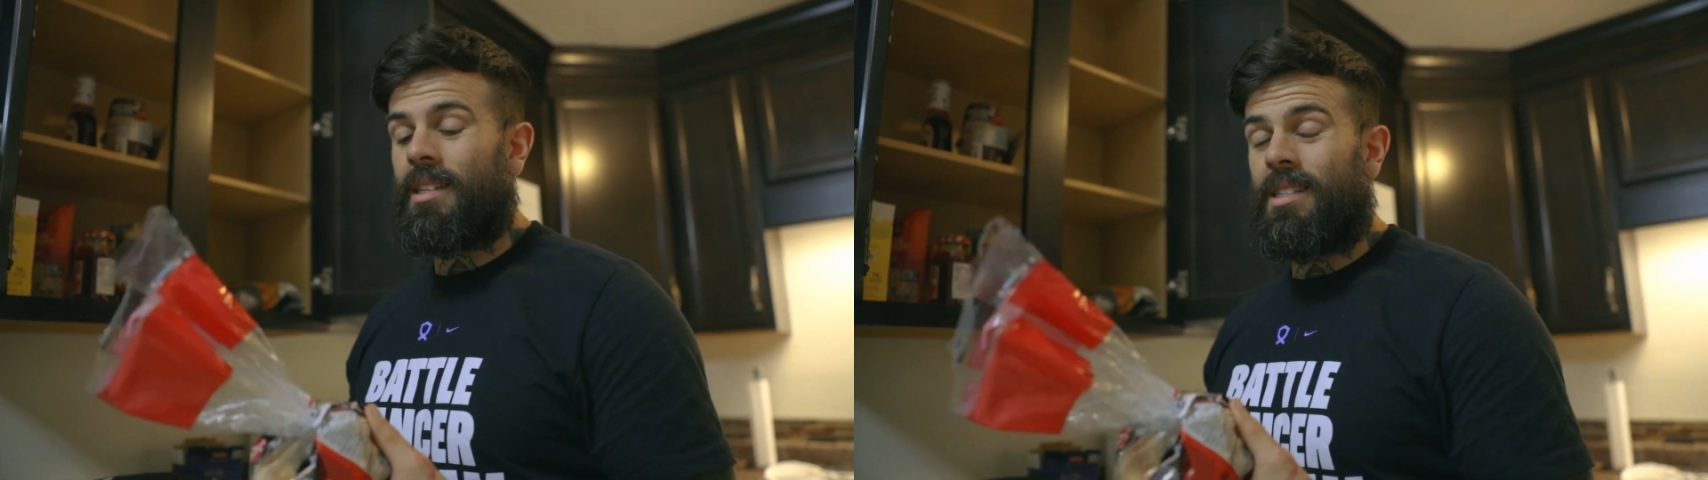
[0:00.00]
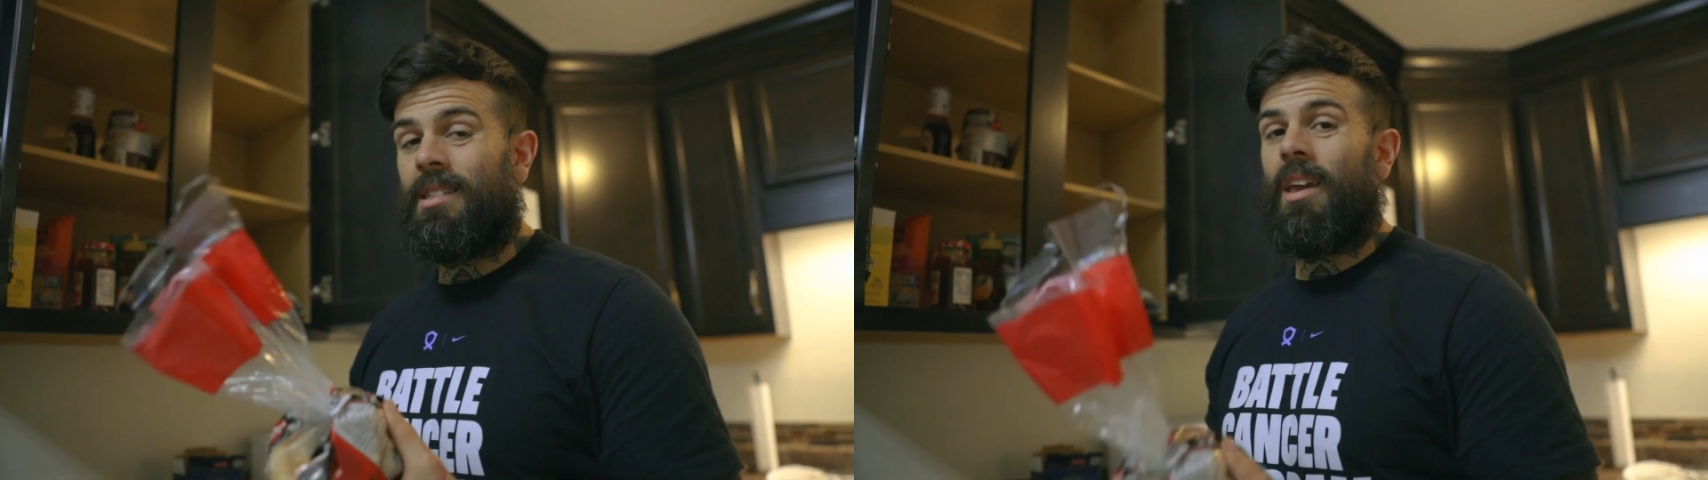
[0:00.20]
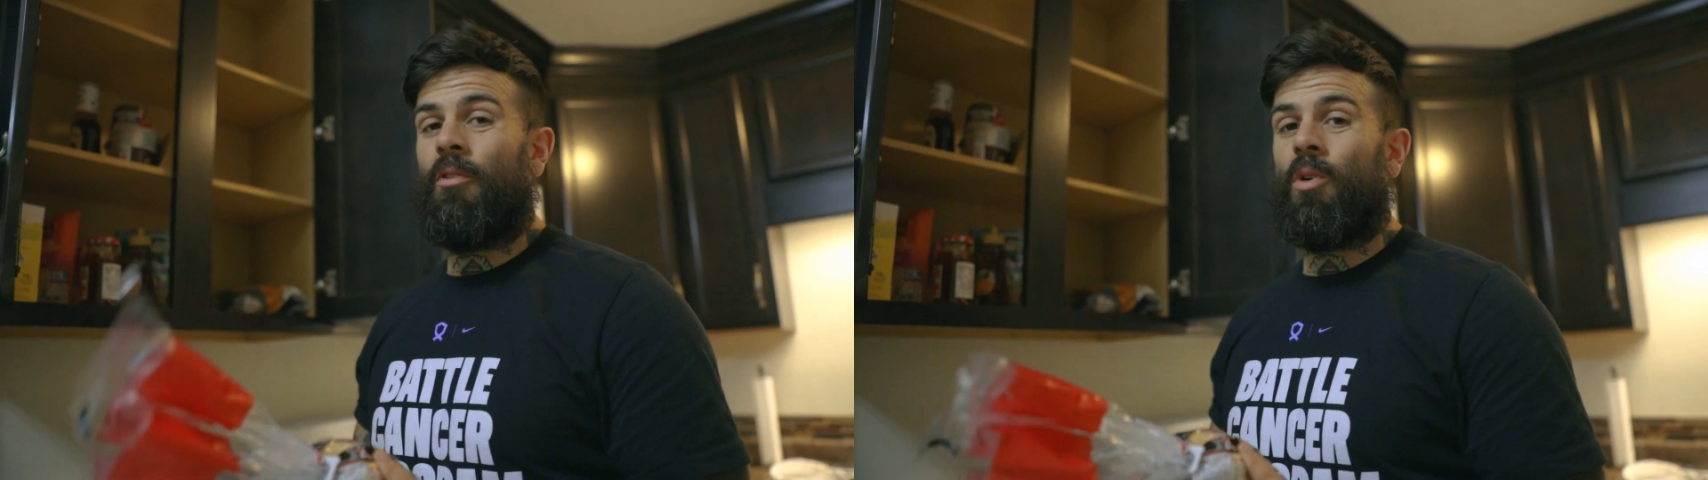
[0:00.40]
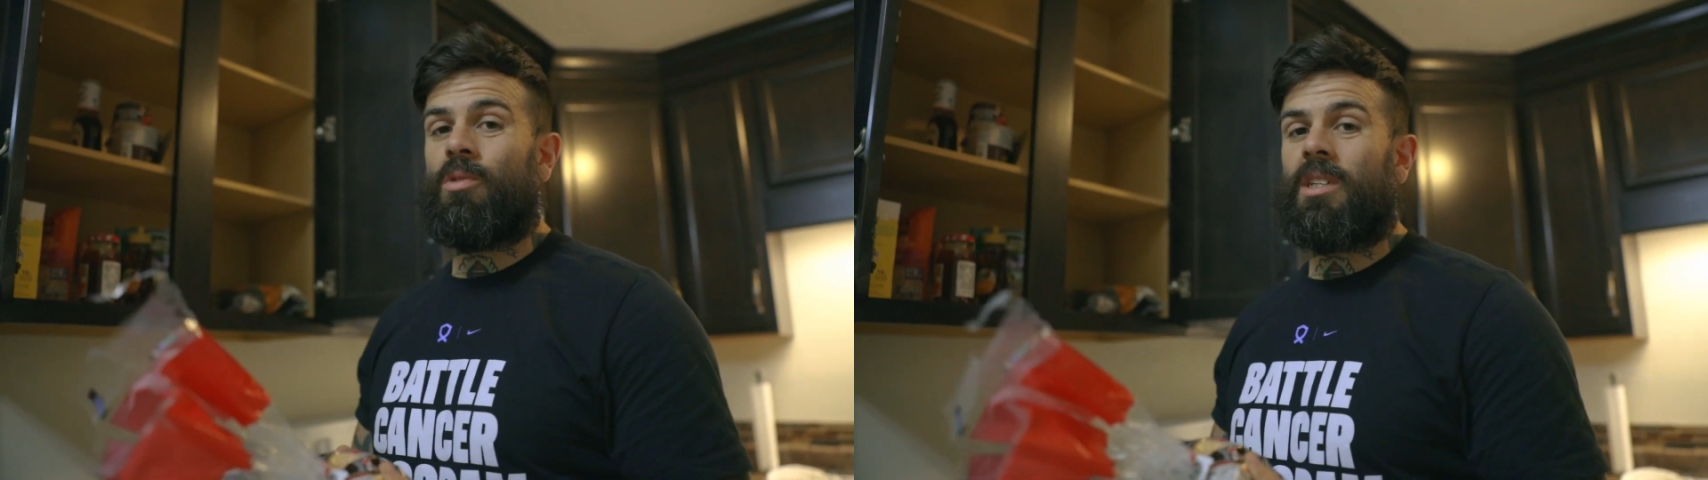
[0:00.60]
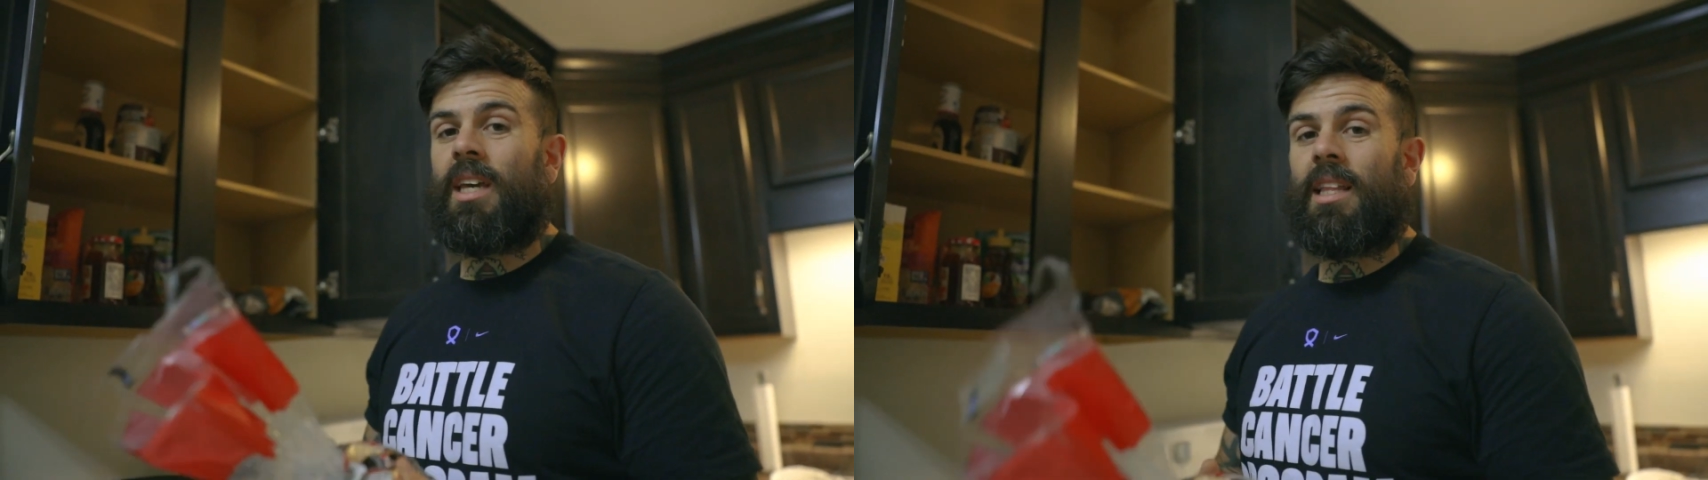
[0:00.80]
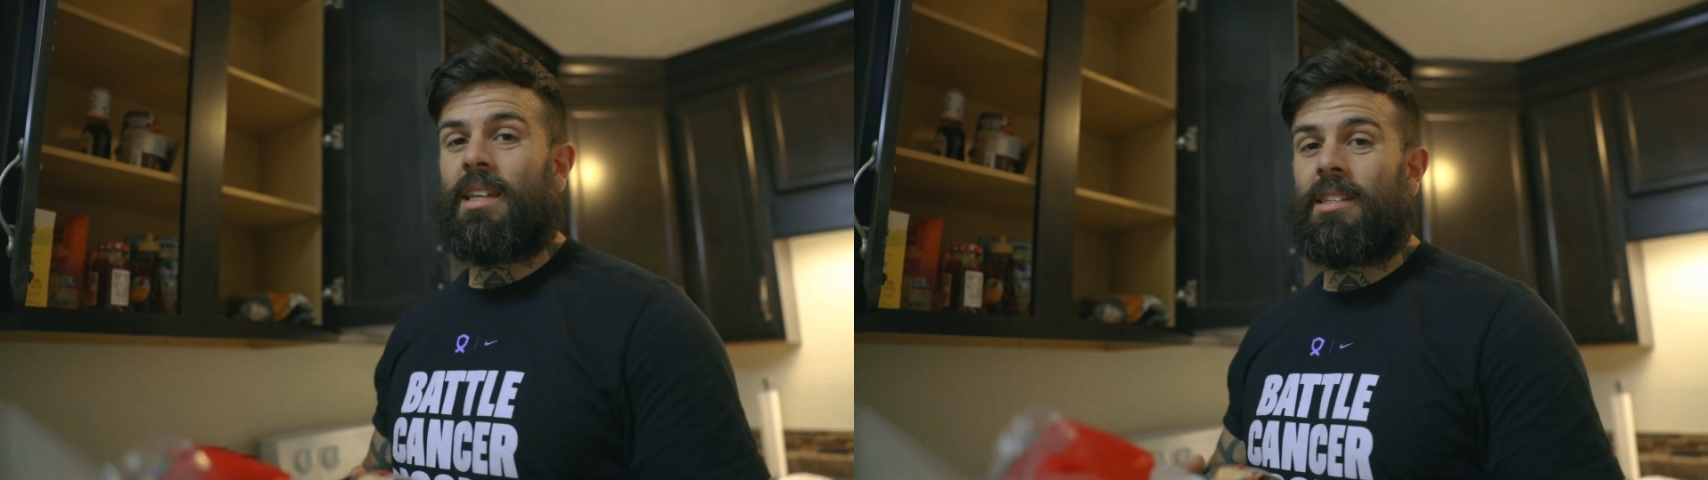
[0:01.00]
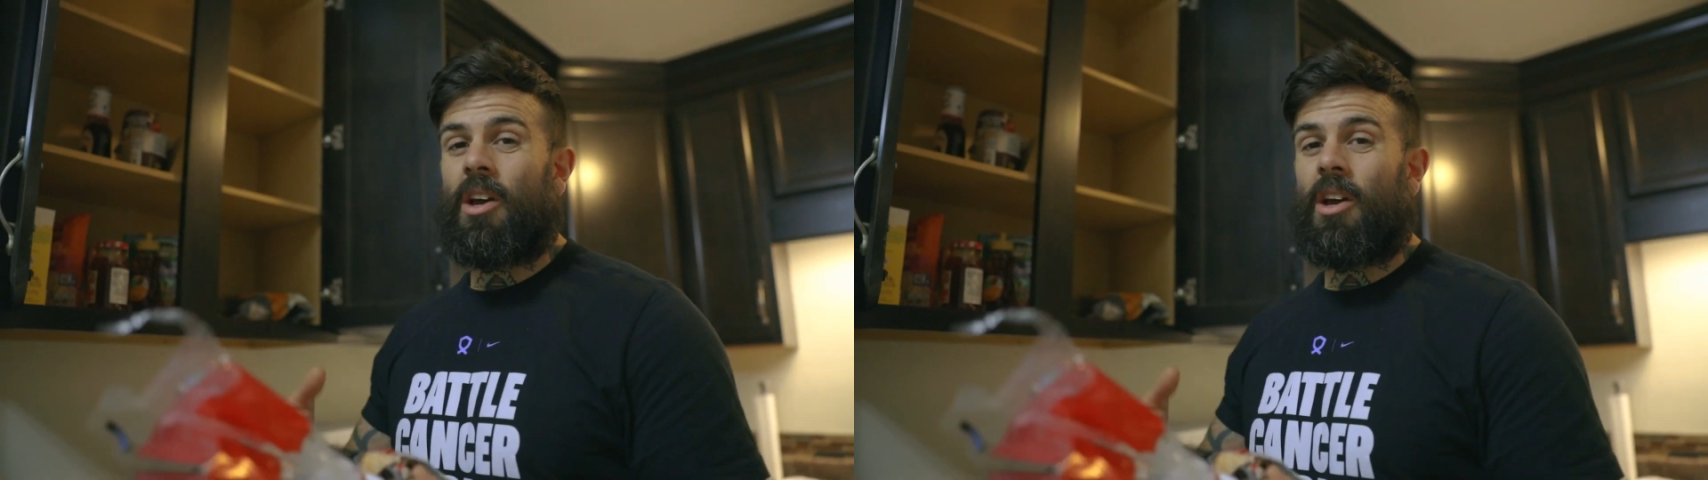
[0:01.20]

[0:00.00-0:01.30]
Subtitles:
it's difficult to get things